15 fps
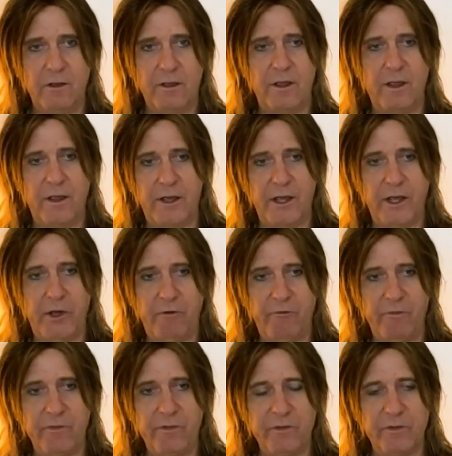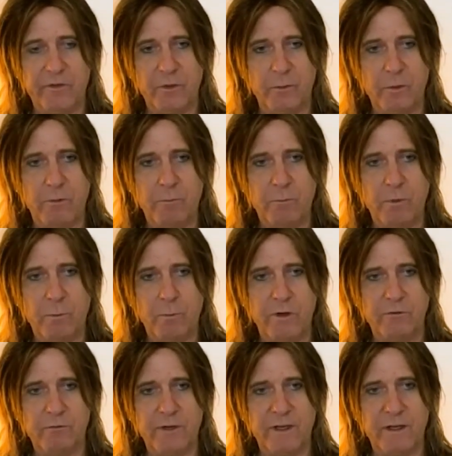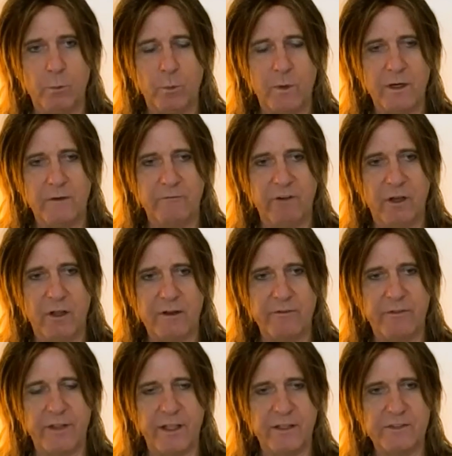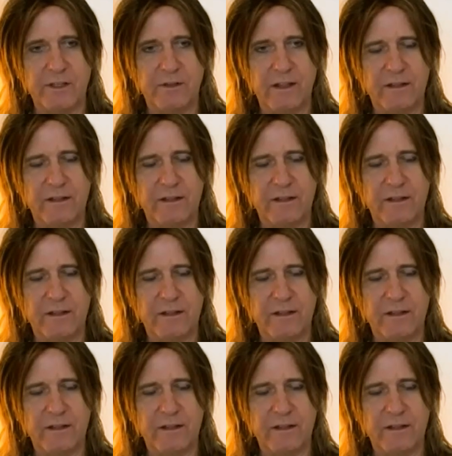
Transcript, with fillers: So we weren't really aware of a lot of things.